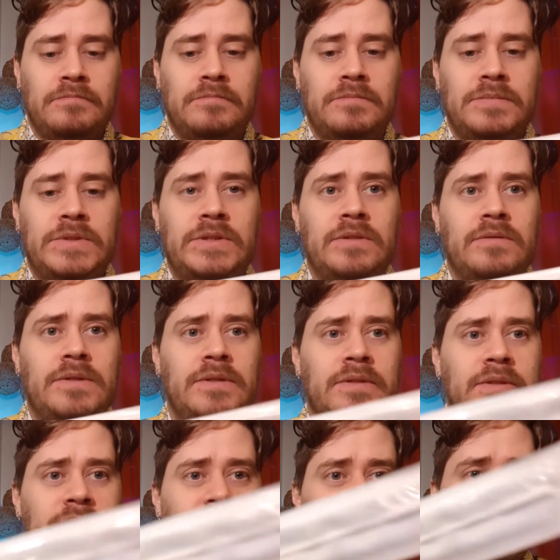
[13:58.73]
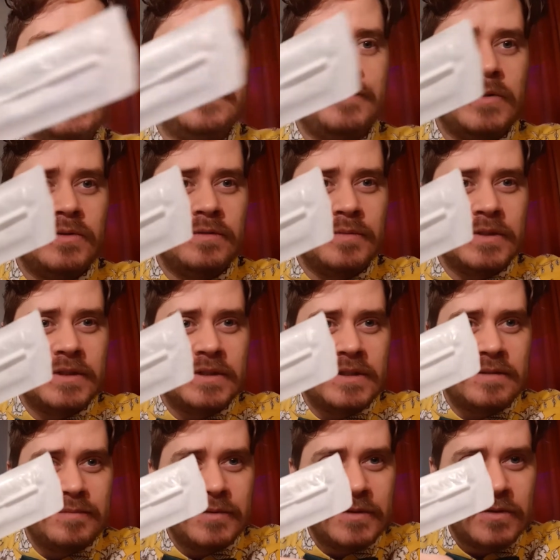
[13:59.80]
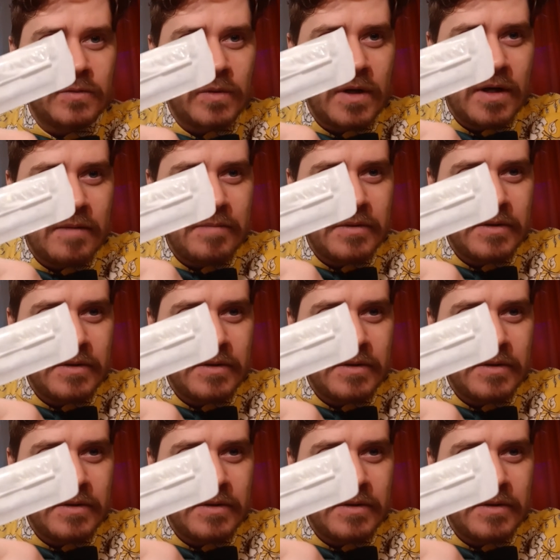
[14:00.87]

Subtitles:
So here's the disposable sample swab. You